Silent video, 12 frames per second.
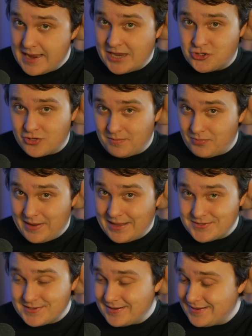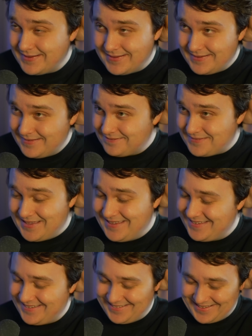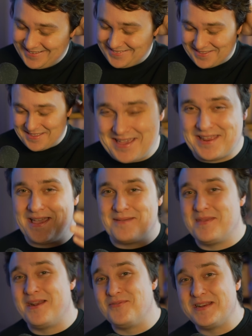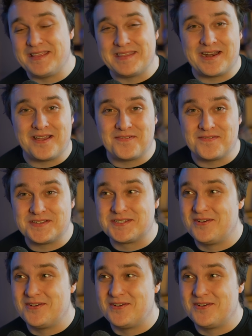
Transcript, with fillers: Natural browser. I'm not reading that off of a